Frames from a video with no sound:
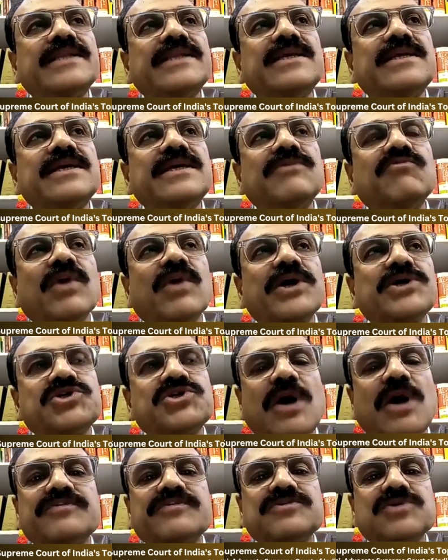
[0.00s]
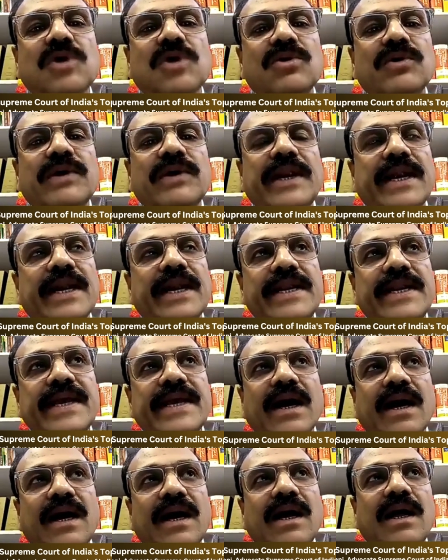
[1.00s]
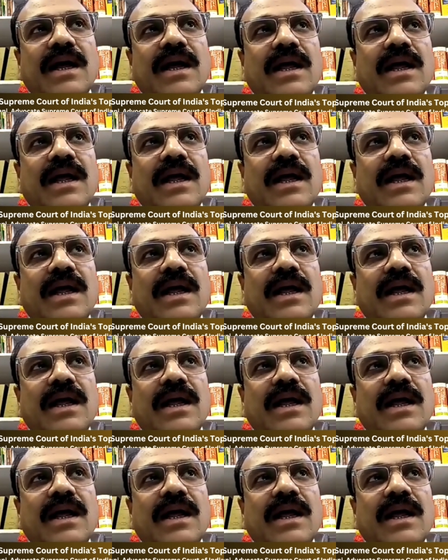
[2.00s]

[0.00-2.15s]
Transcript: take the workshop all over India